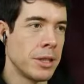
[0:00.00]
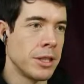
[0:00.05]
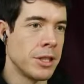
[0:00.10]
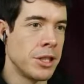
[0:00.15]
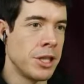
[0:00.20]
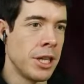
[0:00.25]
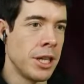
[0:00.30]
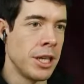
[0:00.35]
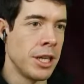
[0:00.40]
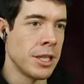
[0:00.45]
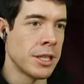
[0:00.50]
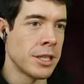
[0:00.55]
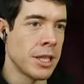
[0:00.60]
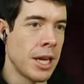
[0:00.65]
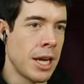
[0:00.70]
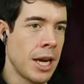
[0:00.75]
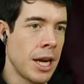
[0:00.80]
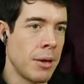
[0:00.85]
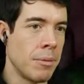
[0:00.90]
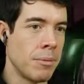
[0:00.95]
genius
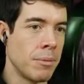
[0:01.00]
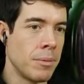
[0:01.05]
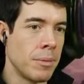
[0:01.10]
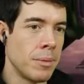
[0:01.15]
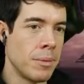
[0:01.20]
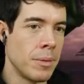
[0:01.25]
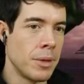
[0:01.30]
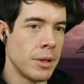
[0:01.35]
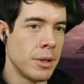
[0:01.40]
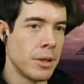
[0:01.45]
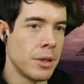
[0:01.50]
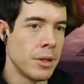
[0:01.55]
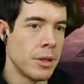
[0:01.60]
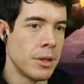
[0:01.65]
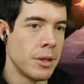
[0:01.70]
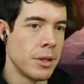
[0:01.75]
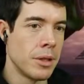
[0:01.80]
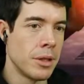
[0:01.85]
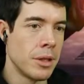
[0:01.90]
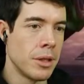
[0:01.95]
I am.
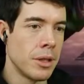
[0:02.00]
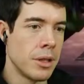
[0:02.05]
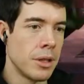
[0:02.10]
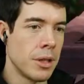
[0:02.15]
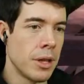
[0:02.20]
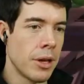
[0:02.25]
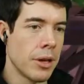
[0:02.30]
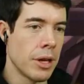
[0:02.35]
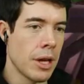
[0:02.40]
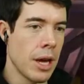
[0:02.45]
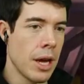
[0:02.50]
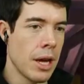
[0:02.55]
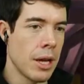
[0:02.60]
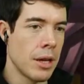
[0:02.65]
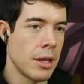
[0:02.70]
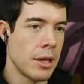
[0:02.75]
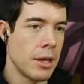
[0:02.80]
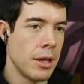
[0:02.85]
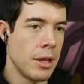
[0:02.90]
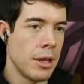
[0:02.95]

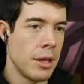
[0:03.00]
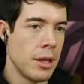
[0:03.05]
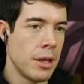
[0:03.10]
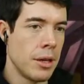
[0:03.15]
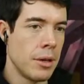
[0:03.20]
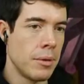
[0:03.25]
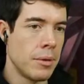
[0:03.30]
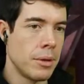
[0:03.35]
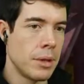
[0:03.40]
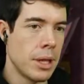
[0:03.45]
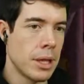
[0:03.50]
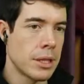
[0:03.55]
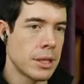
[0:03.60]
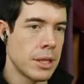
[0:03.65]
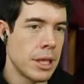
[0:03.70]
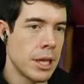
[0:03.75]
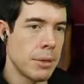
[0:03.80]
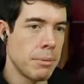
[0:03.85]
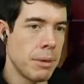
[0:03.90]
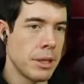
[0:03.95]
Okay. Well, that's
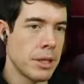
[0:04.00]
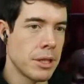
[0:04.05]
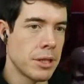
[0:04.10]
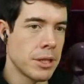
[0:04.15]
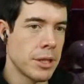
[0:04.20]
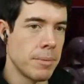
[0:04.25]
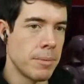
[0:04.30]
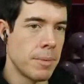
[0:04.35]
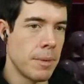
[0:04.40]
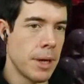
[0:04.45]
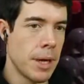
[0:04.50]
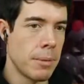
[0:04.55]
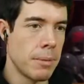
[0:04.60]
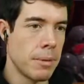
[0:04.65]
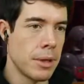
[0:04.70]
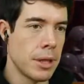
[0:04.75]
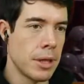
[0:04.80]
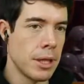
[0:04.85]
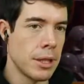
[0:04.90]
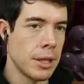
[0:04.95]
led me to somewhere
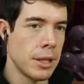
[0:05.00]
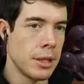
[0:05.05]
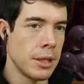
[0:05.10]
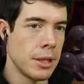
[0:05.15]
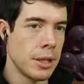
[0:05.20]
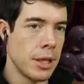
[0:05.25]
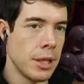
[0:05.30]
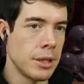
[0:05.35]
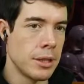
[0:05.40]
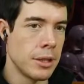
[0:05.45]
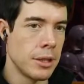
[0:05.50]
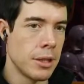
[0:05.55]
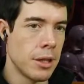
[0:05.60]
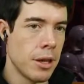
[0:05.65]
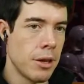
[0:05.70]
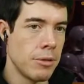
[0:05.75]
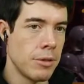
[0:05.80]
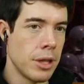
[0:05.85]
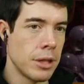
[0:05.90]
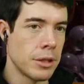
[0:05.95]
where I didn't need to
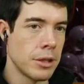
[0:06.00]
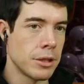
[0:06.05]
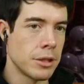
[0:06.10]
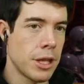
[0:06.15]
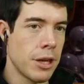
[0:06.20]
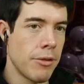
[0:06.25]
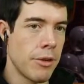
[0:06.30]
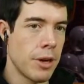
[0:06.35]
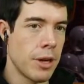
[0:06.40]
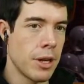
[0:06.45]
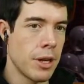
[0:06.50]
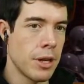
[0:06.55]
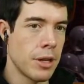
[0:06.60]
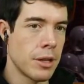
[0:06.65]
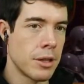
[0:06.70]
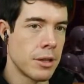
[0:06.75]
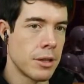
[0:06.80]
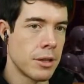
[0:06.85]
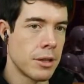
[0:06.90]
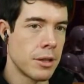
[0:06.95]
go necessarily.
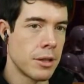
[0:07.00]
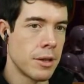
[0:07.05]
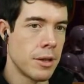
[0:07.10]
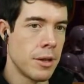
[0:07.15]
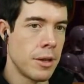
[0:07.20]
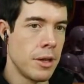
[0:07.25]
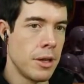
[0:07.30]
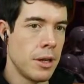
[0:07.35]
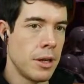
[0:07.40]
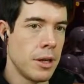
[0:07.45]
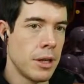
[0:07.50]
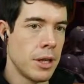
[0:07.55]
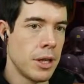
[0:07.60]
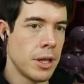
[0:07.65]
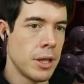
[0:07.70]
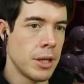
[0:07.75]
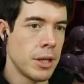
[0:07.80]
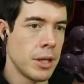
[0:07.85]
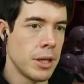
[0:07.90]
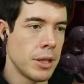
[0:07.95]

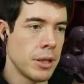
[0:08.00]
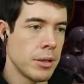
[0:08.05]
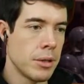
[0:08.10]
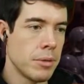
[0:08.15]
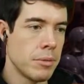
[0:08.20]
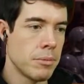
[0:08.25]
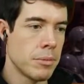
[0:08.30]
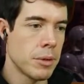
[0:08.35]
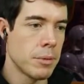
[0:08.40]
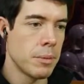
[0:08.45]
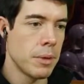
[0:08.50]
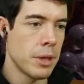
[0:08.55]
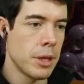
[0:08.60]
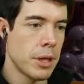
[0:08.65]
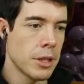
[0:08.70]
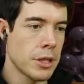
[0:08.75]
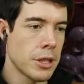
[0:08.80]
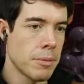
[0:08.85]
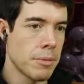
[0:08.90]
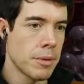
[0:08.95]
And look, we
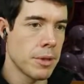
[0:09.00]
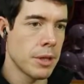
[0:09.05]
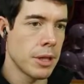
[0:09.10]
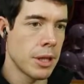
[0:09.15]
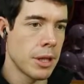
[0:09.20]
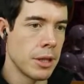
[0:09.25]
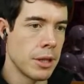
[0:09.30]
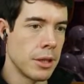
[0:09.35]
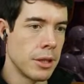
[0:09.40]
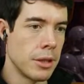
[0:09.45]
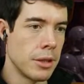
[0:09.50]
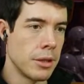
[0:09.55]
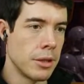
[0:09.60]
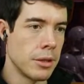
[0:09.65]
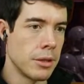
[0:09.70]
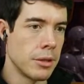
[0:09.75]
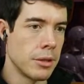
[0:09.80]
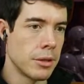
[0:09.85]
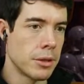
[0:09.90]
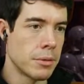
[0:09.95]
got some
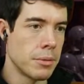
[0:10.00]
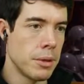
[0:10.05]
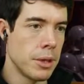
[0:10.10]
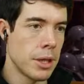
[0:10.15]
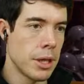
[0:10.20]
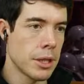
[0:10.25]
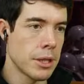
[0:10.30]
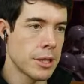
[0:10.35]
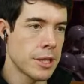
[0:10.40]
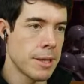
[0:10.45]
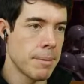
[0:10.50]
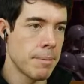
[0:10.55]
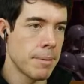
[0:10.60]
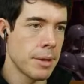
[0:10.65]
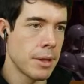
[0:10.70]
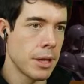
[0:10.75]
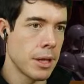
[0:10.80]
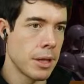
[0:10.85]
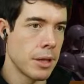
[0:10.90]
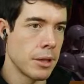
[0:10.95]
things. We got some
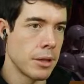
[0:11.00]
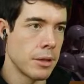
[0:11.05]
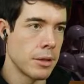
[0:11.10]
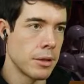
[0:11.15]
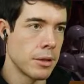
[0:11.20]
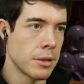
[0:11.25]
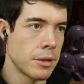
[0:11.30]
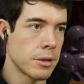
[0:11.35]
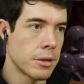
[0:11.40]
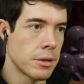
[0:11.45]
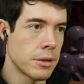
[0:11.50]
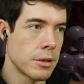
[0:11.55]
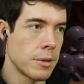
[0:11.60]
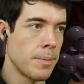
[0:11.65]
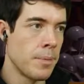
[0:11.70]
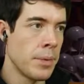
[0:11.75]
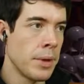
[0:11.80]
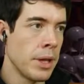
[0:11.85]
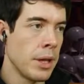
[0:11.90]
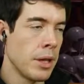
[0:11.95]
things.
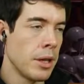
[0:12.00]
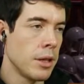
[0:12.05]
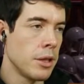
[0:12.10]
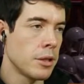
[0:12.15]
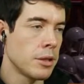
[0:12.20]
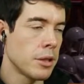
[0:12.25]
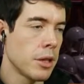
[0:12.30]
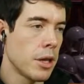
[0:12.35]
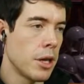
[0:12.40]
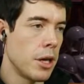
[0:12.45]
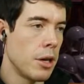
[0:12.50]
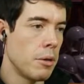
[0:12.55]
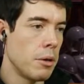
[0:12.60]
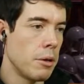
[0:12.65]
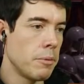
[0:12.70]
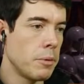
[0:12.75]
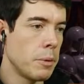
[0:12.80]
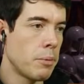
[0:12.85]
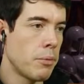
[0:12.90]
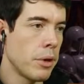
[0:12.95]
So,
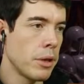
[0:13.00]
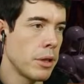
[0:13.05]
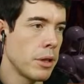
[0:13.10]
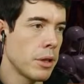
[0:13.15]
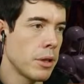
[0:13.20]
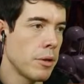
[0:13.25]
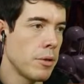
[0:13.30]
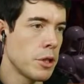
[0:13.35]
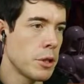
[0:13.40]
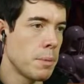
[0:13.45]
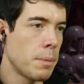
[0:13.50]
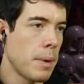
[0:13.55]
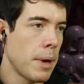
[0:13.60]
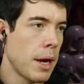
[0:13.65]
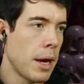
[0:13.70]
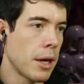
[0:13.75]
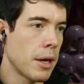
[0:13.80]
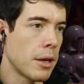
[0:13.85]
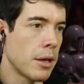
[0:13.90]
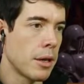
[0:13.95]
if we bring the Googe
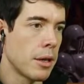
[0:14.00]
back,